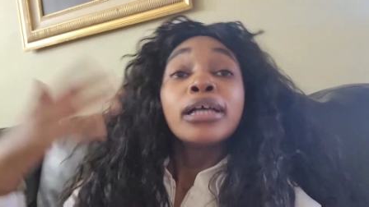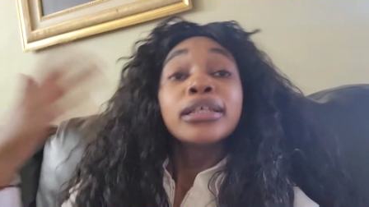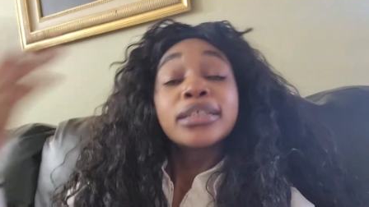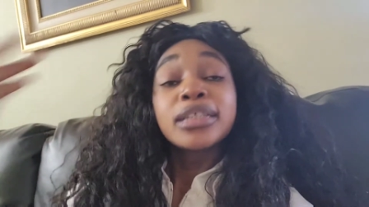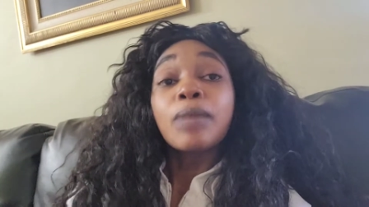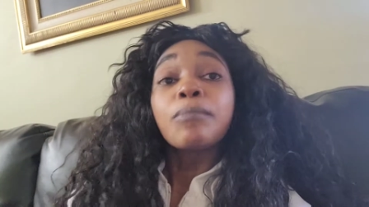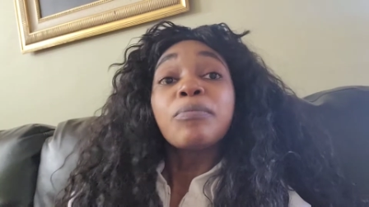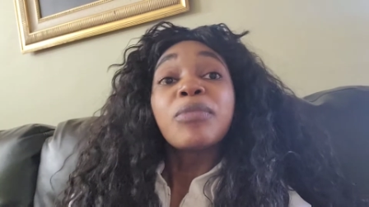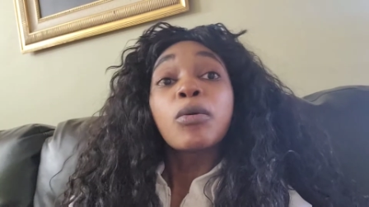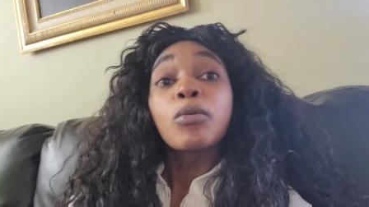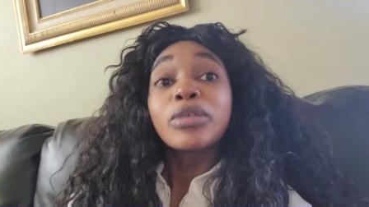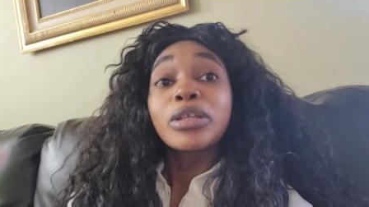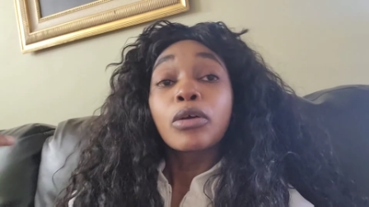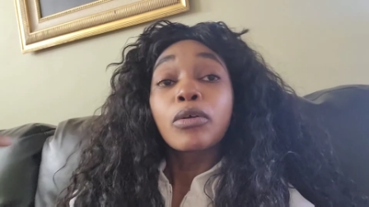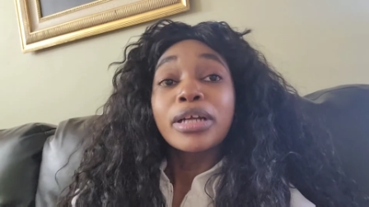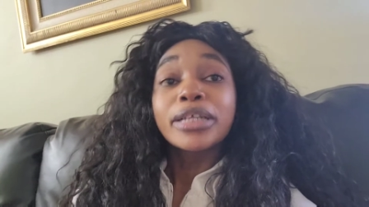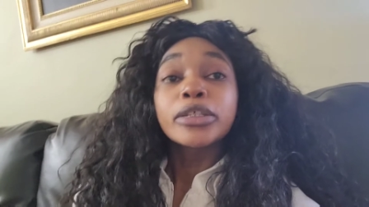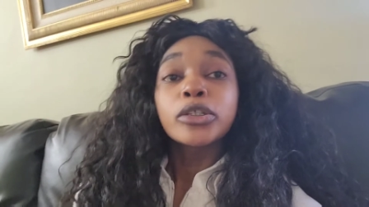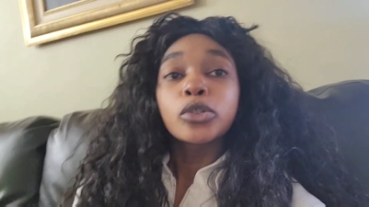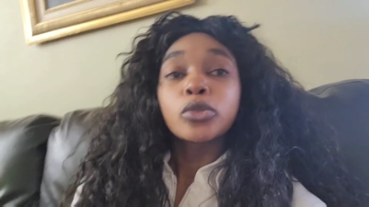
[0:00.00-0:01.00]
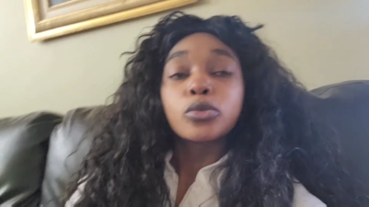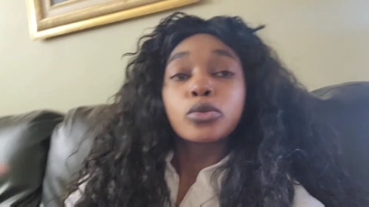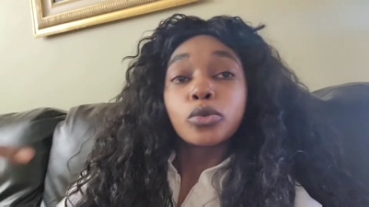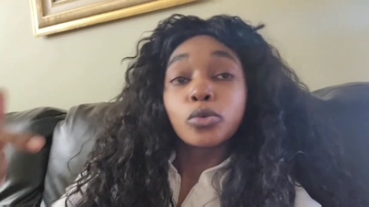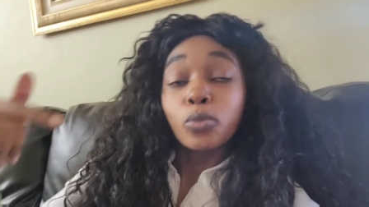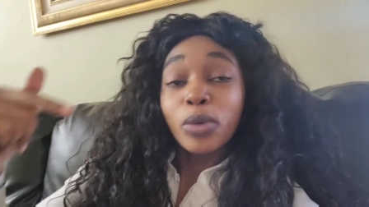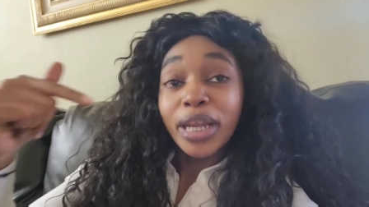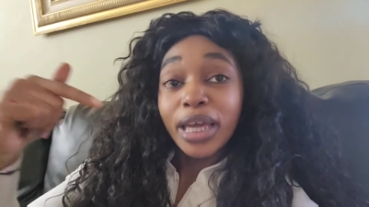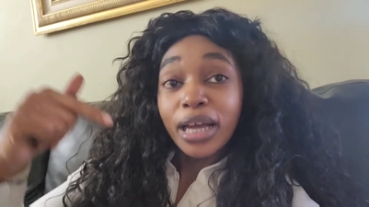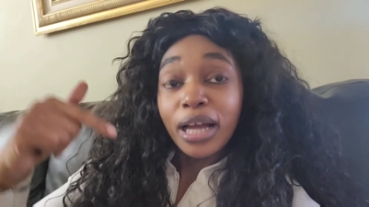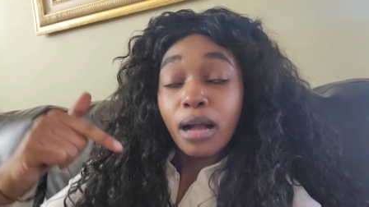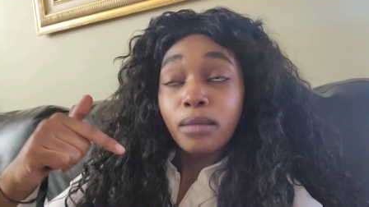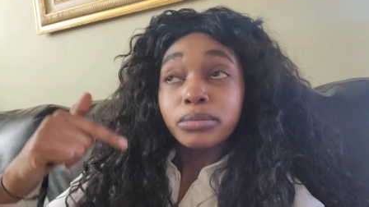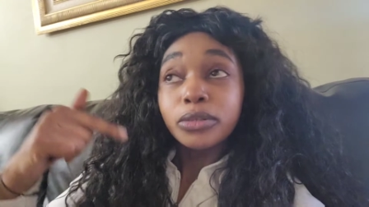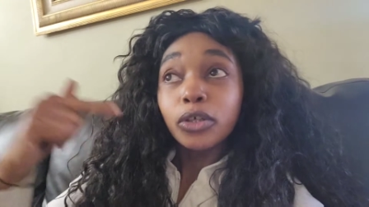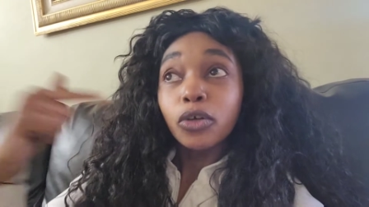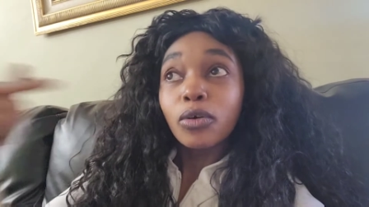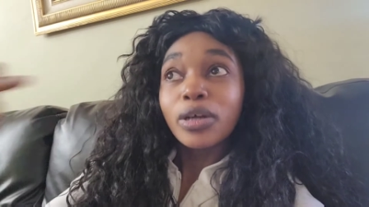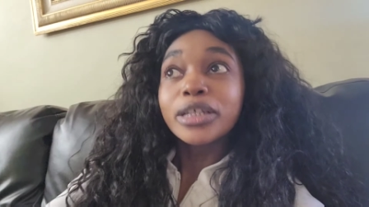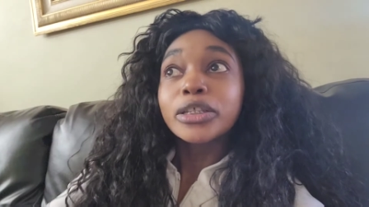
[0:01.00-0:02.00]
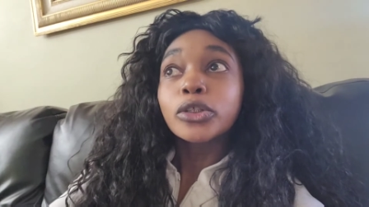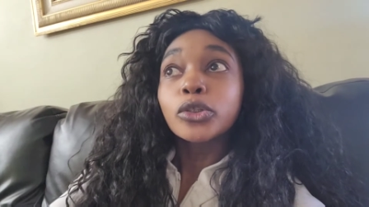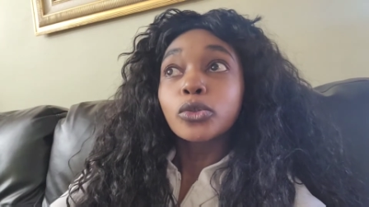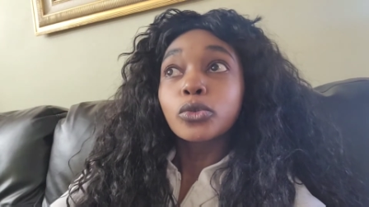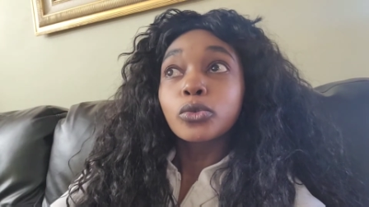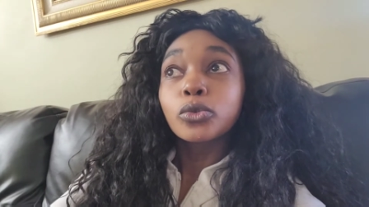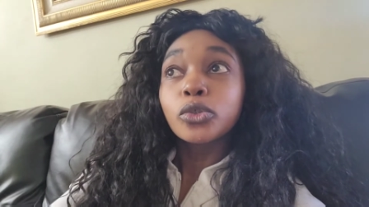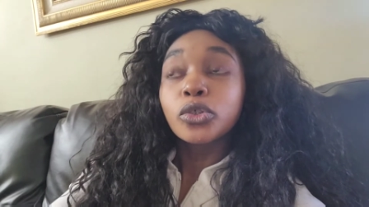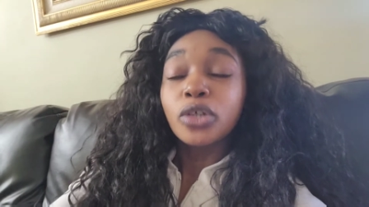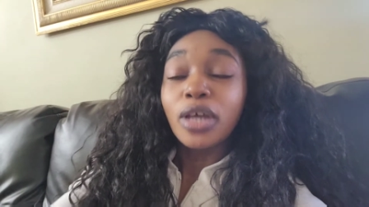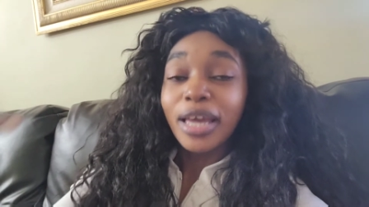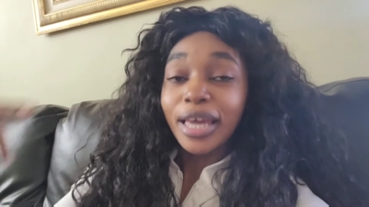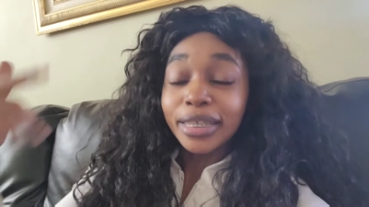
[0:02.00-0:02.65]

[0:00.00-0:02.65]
Same thing with the crystals. When it comes to crystals,